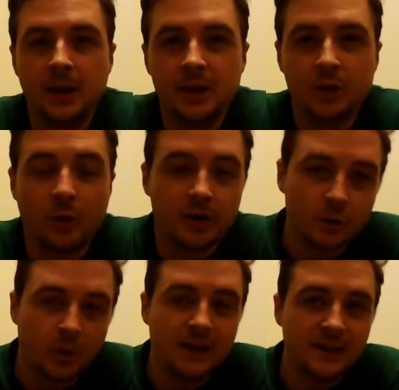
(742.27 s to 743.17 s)

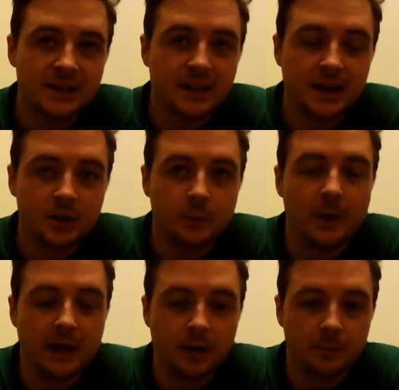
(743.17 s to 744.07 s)
So I decide to
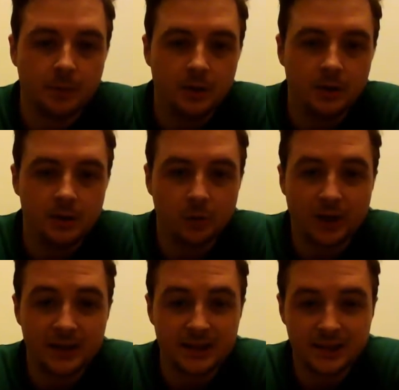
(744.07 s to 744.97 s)
back up. So
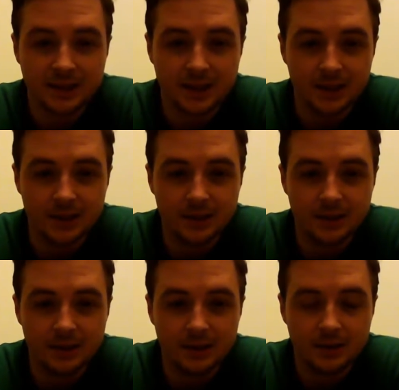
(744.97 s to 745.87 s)
I decide,
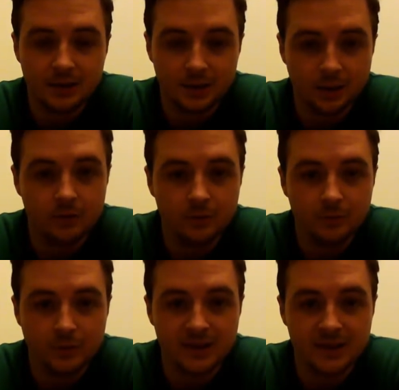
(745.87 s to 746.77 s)

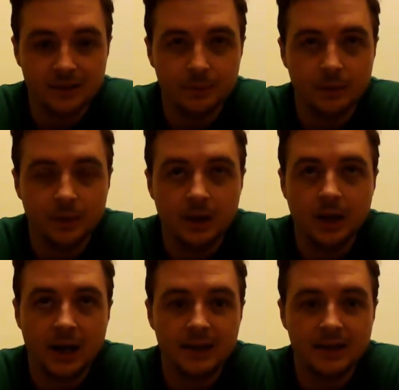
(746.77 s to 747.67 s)
present simple.
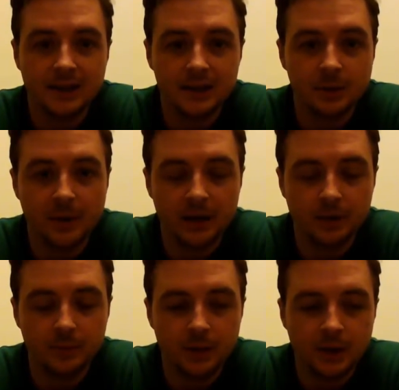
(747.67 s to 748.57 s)
I decide to back
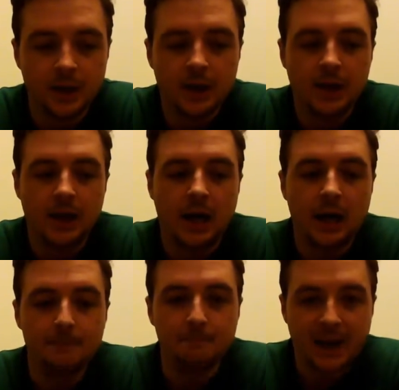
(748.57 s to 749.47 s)
up.
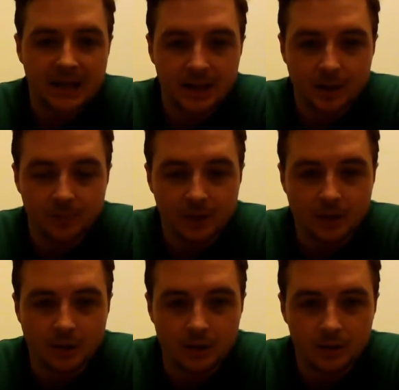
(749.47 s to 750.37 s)
I'm backing up the
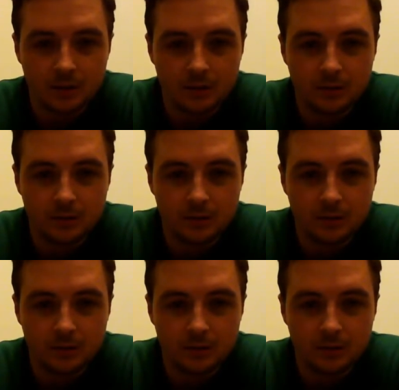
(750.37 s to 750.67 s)
car.